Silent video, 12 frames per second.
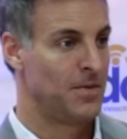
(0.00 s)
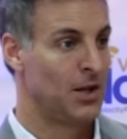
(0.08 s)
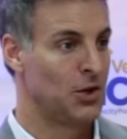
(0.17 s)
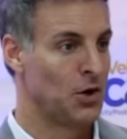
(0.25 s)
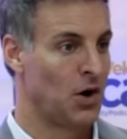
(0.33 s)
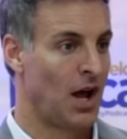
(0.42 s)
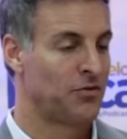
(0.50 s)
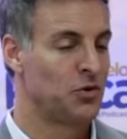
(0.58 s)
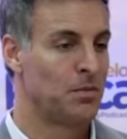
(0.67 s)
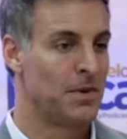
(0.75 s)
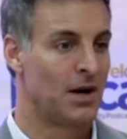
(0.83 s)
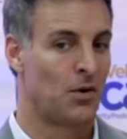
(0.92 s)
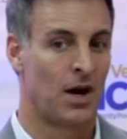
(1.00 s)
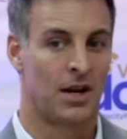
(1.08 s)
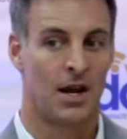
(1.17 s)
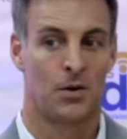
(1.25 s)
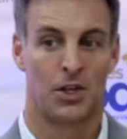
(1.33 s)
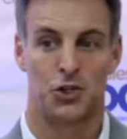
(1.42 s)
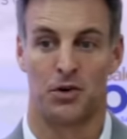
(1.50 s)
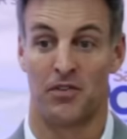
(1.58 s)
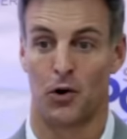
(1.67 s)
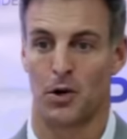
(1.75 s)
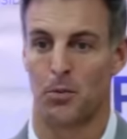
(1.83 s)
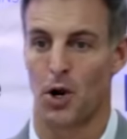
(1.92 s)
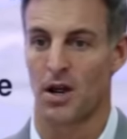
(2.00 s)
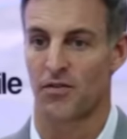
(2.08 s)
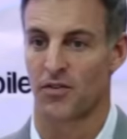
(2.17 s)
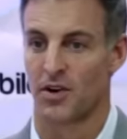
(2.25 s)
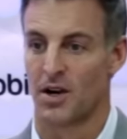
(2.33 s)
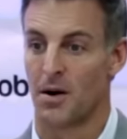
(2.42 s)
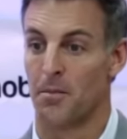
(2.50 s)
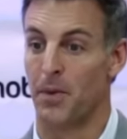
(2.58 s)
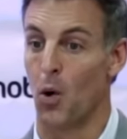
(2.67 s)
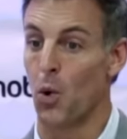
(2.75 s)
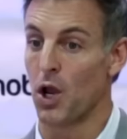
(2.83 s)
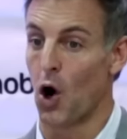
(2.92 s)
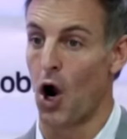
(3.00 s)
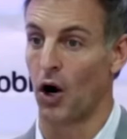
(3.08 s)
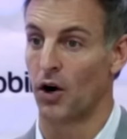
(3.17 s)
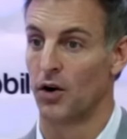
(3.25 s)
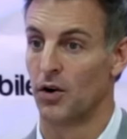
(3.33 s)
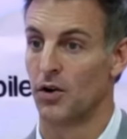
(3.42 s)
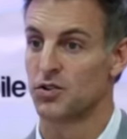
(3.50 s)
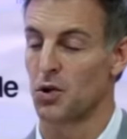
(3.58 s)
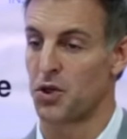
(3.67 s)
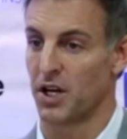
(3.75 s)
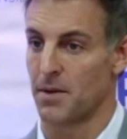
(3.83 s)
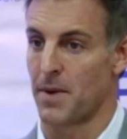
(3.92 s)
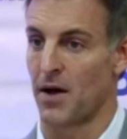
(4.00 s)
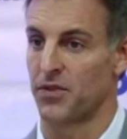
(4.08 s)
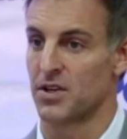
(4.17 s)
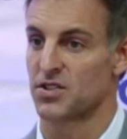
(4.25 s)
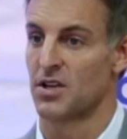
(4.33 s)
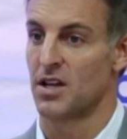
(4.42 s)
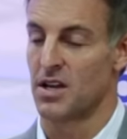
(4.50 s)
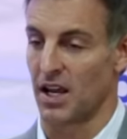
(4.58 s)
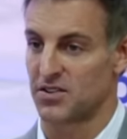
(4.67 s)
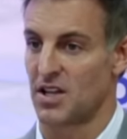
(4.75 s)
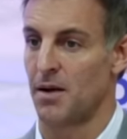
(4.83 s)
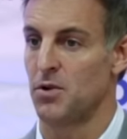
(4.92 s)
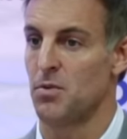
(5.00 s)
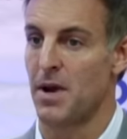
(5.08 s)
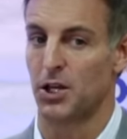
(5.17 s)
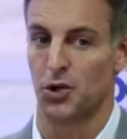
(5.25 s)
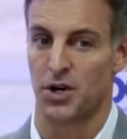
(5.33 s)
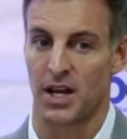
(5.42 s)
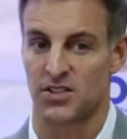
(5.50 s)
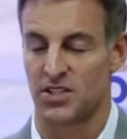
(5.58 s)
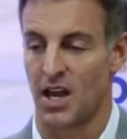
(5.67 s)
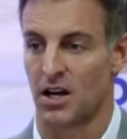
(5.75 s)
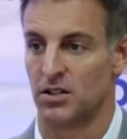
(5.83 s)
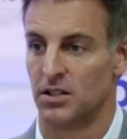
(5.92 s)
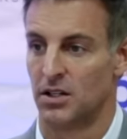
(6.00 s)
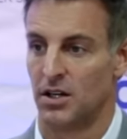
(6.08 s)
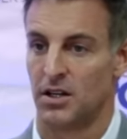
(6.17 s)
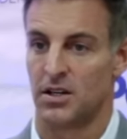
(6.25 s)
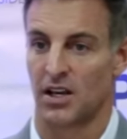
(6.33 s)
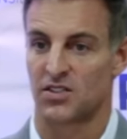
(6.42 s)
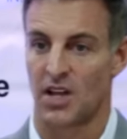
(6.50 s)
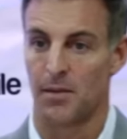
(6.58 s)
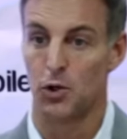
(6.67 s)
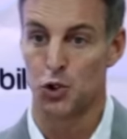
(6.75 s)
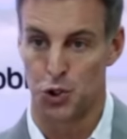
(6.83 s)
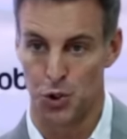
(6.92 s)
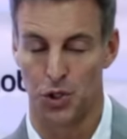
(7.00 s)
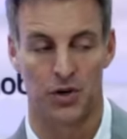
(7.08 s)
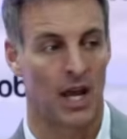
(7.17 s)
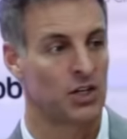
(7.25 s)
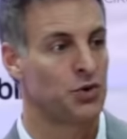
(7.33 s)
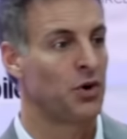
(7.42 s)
And you don't have to admit it right now unless you're very brave. But we are. So think about this. Next time you make your next sale, next time you do your next